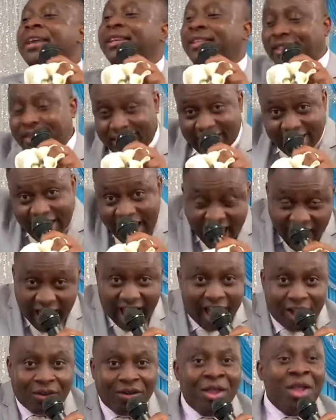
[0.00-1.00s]
is
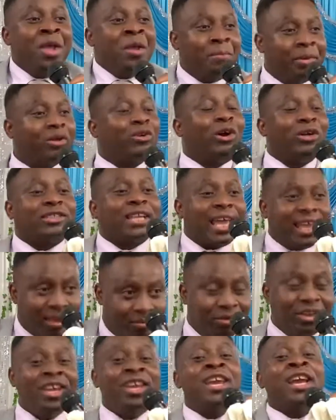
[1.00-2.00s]
now because I
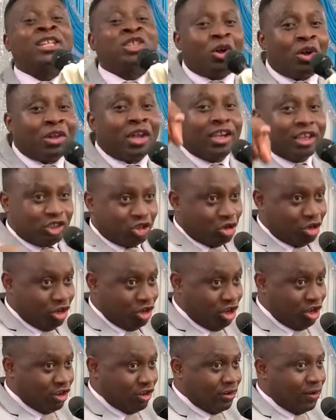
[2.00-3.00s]
am here talking to
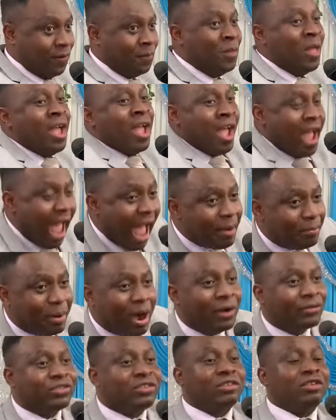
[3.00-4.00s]
you
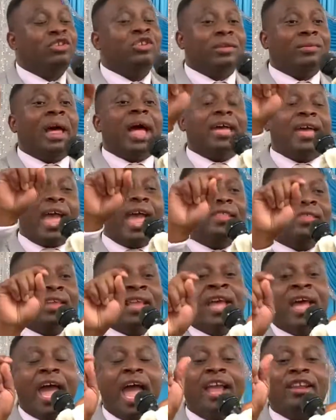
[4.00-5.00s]
about, and,
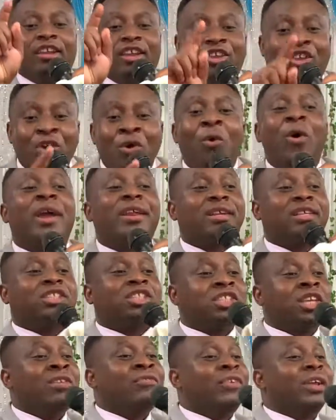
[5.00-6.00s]
and you are
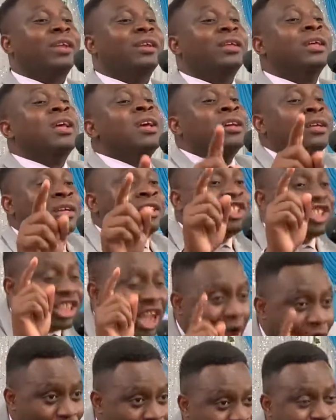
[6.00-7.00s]
receiving
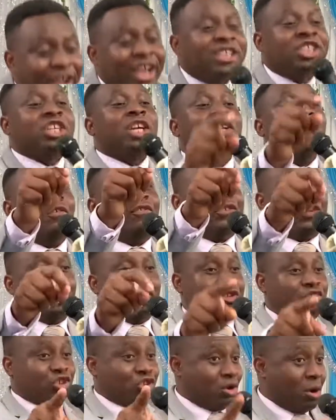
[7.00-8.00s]
salvation of your
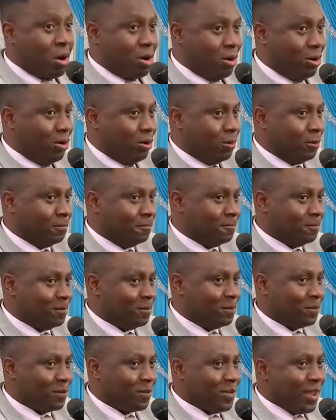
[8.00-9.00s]
soul.
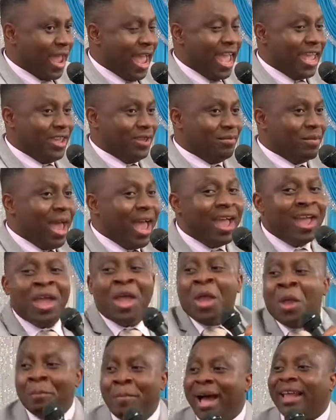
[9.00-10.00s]

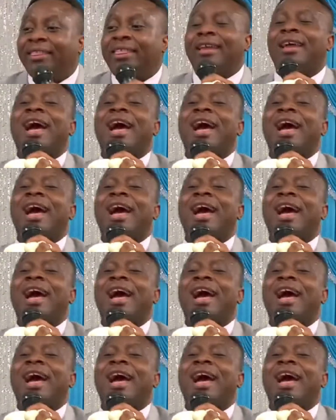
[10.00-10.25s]
Amen. But the